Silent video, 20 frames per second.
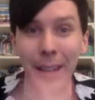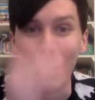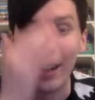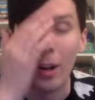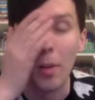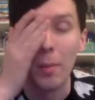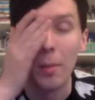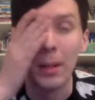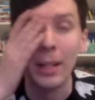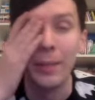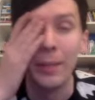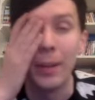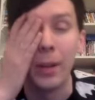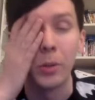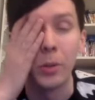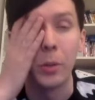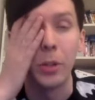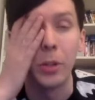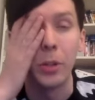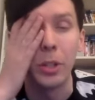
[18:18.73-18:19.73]
I can't believe it. I
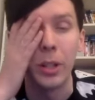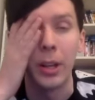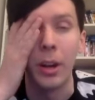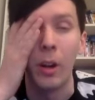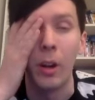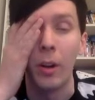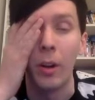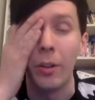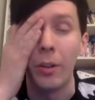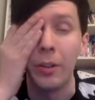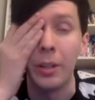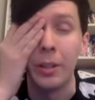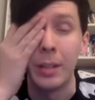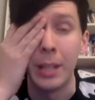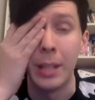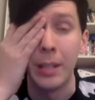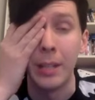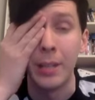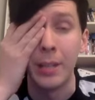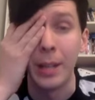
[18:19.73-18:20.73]
was watching it on
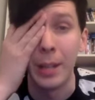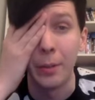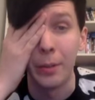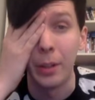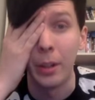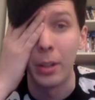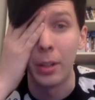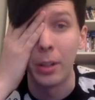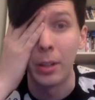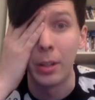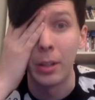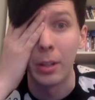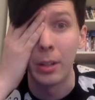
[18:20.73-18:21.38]
TV for the Oscars.